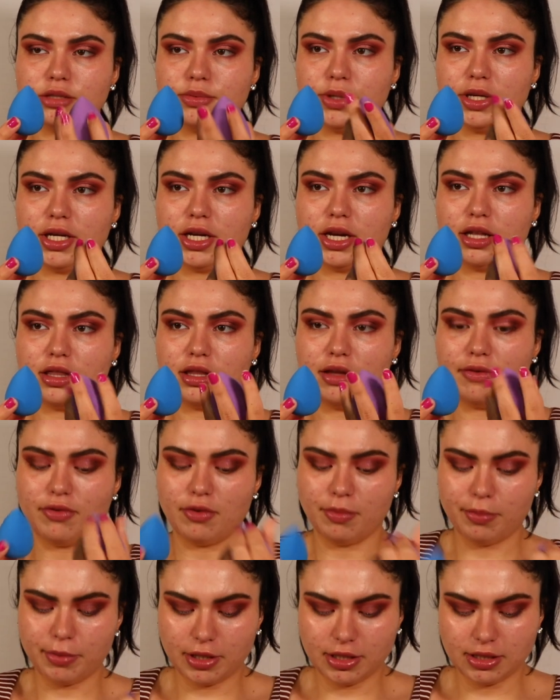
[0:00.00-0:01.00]
Pretty good. They
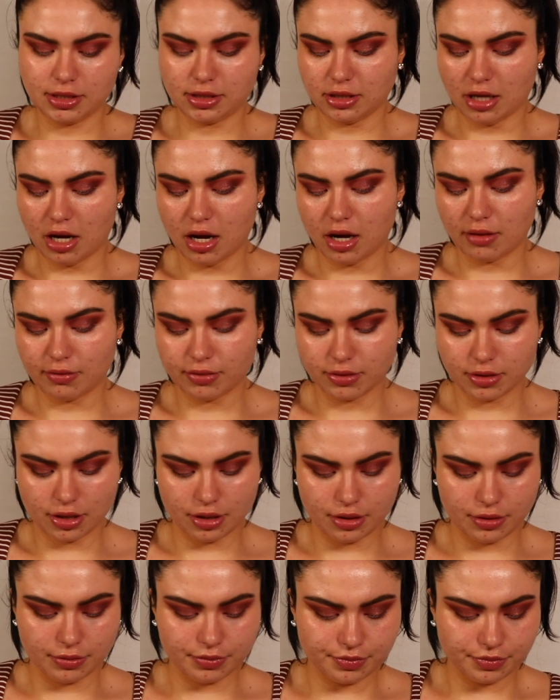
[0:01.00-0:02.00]
feel pretty soft,
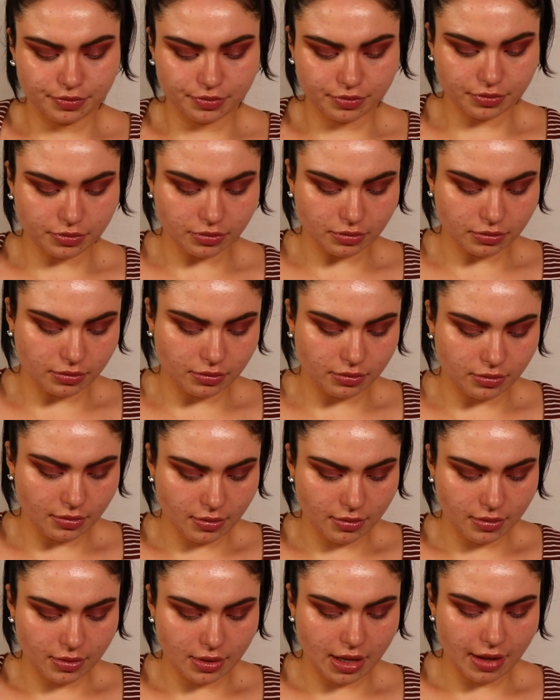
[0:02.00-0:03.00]
so
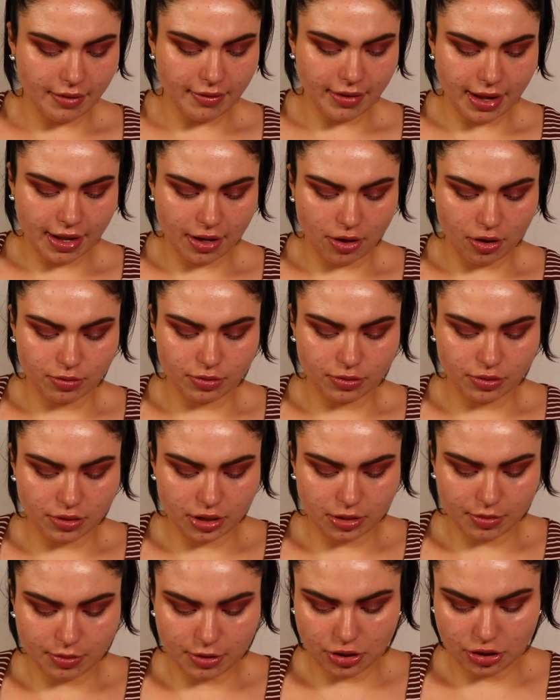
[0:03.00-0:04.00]
I have high hopes for the
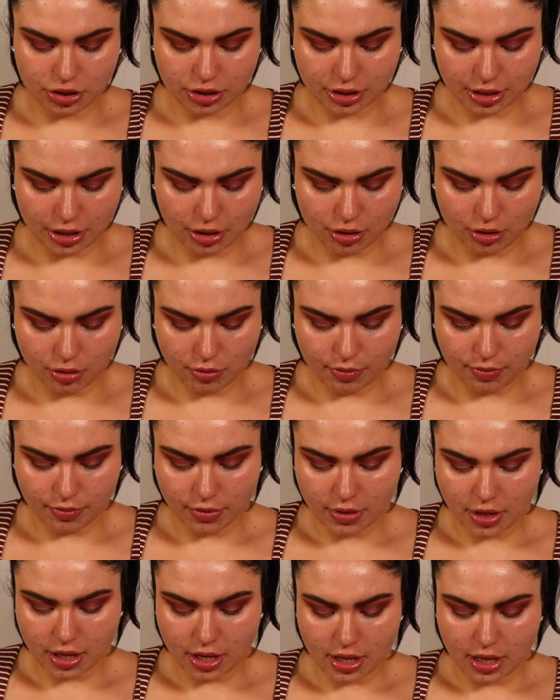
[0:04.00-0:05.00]
sponges and I hope
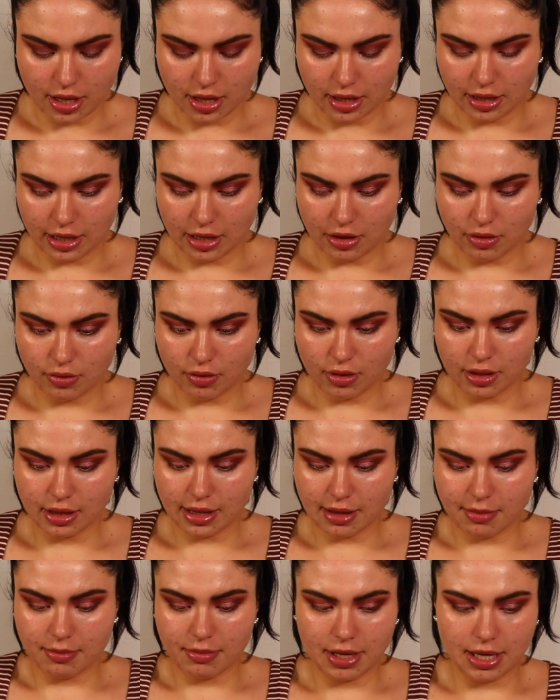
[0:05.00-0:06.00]
they don't
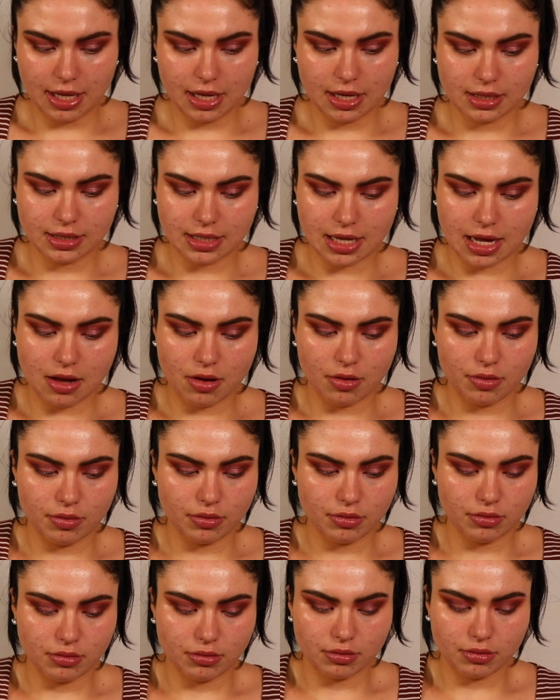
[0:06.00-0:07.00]
let me
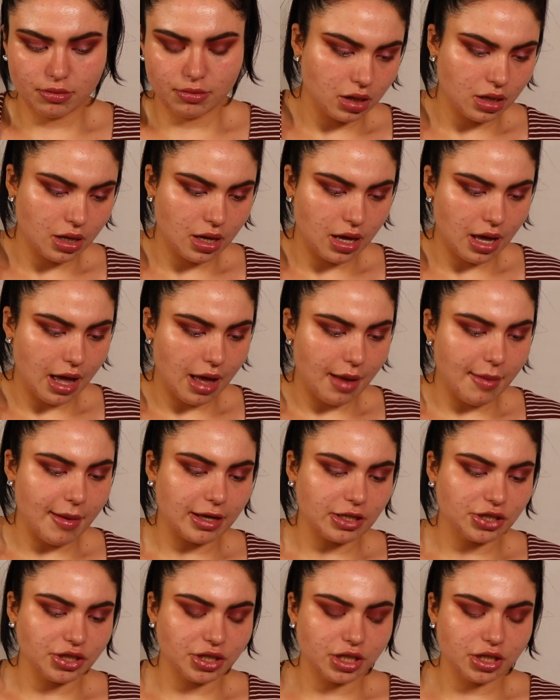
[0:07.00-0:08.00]
down.
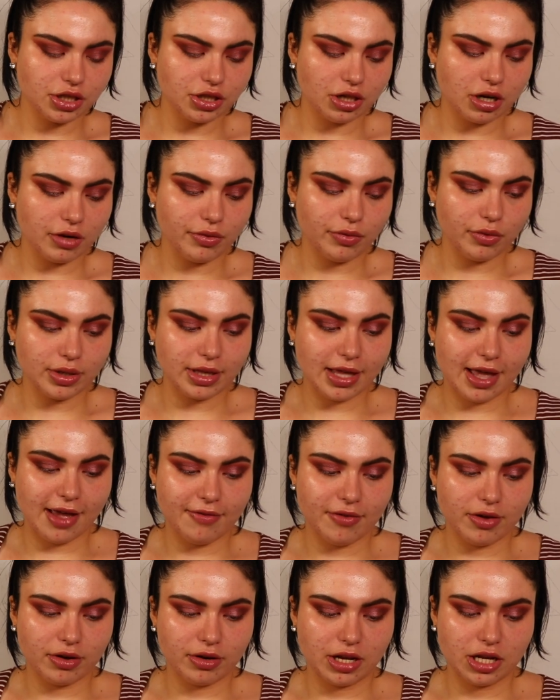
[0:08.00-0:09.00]
I'm actually going to start off with a
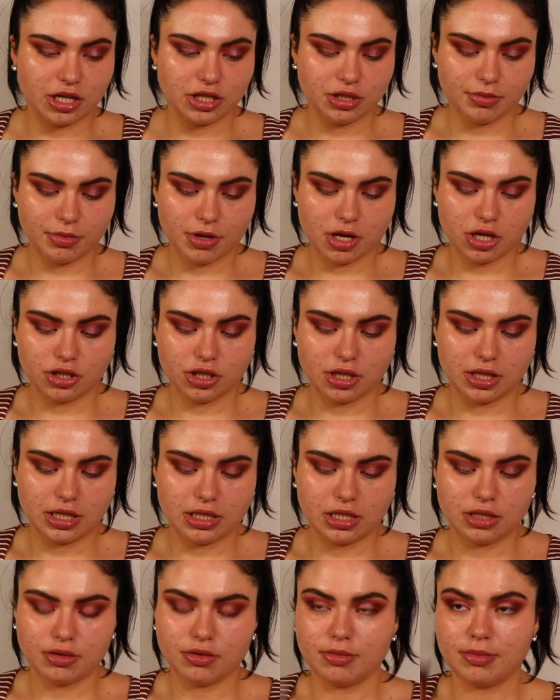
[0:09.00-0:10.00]
foundation brush, and
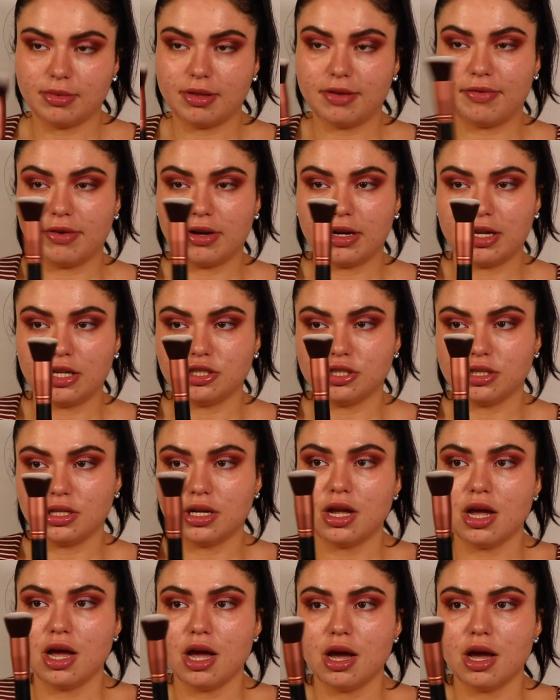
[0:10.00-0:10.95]
this is from the foundation